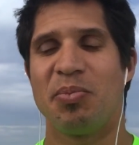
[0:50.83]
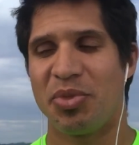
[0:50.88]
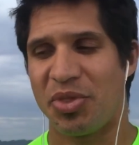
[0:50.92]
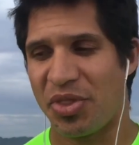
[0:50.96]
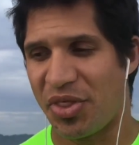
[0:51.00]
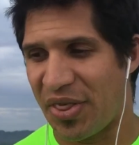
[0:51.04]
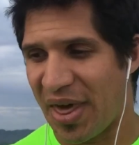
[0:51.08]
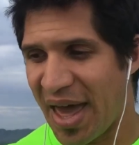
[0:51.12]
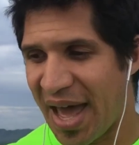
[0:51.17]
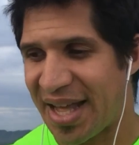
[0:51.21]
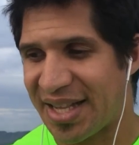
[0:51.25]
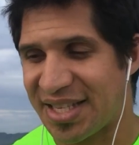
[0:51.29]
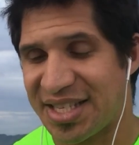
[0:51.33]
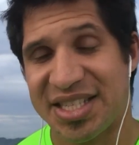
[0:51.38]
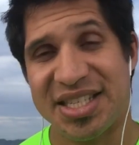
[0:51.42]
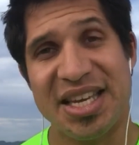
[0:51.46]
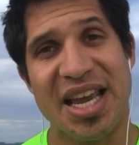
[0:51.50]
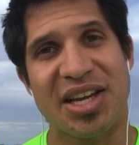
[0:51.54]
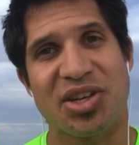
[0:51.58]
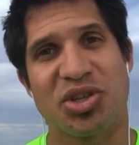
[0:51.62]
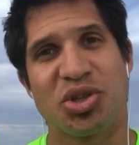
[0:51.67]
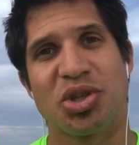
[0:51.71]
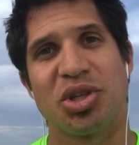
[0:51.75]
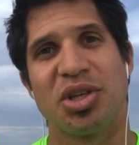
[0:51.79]
that
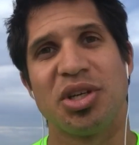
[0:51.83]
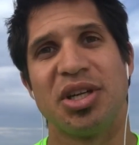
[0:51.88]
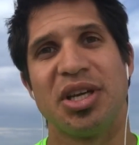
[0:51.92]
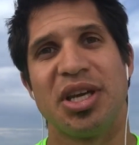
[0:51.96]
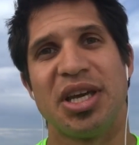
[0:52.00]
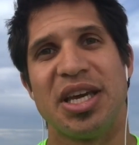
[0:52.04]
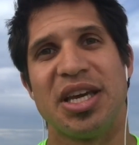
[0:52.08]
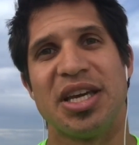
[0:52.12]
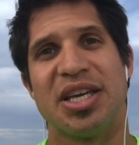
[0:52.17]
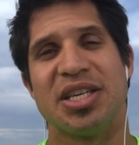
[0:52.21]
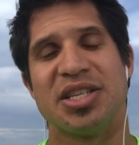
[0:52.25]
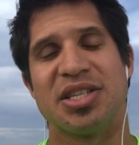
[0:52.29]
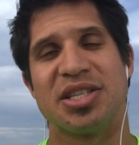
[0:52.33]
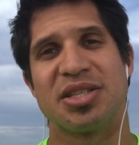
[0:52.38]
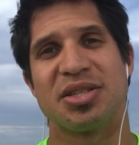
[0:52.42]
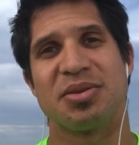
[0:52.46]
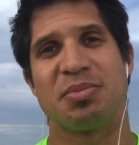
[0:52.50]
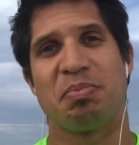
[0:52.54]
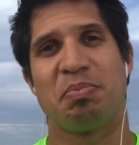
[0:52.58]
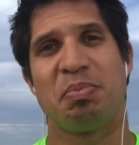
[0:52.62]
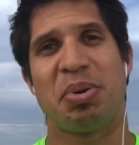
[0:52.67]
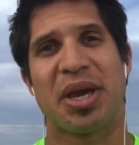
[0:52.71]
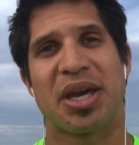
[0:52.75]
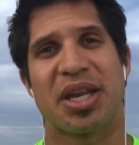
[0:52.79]
section is
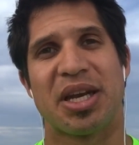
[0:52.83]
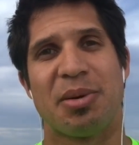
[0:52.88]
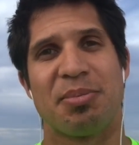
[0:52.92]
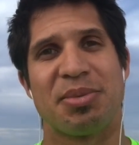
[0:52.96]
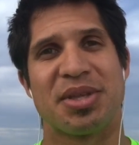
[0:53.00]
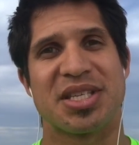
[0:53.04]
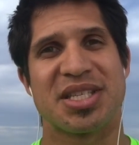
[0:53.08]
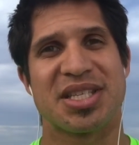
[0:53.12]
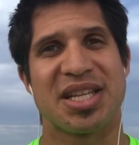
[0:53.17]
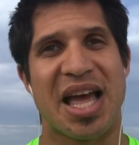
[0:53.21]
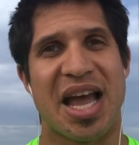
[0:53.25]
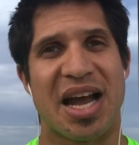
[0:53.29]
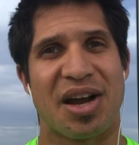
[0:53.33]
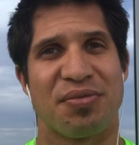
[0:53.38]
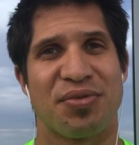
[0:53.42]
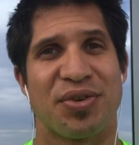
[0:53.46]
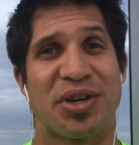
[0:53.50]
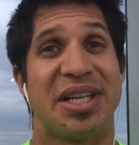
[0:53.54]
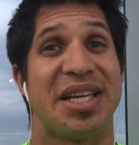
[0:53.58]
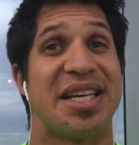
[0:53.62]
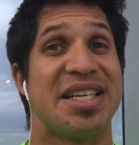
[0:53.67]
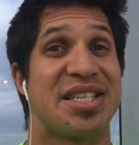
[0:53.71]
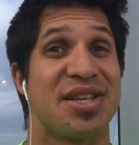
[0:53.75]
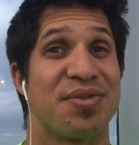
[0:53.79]
picking up the slack
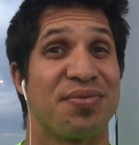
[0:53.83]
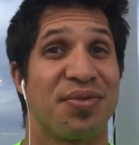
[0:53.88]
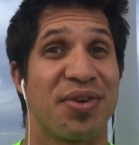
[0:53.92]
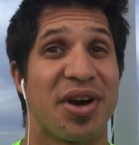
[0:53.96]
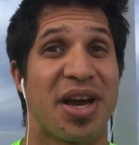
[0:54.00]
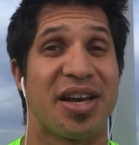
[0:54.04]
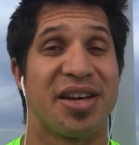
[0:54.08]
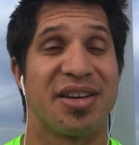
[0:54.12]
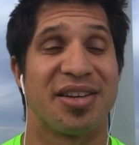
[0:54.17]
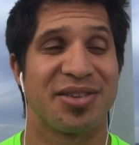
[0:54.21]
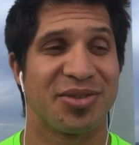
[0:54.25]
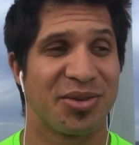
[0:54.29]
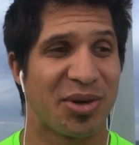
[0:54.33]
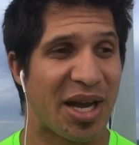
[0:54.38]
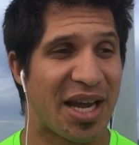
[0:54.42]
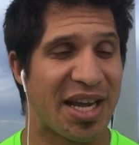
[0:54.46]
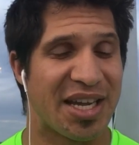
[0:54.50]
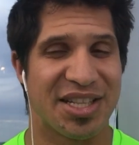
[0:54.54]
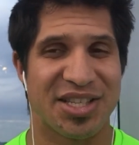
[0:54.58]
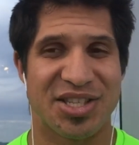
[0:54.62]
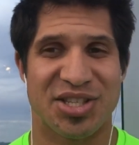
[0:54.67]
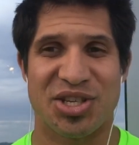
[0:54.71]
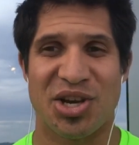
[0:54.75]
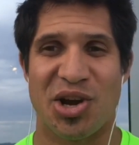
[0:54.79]
for a lazy friend,
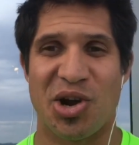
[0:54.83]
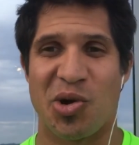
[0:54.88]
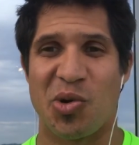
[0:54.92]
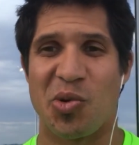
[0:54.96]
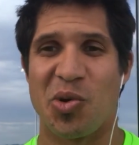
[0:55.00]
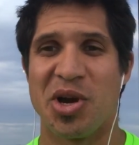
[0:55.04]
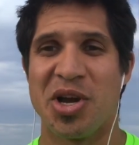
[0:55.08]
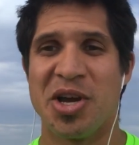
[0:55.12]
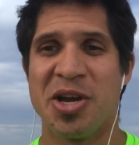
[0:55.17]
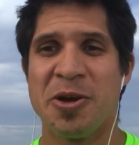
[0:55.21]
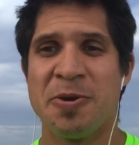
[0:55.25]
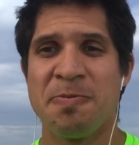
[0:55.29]
right? So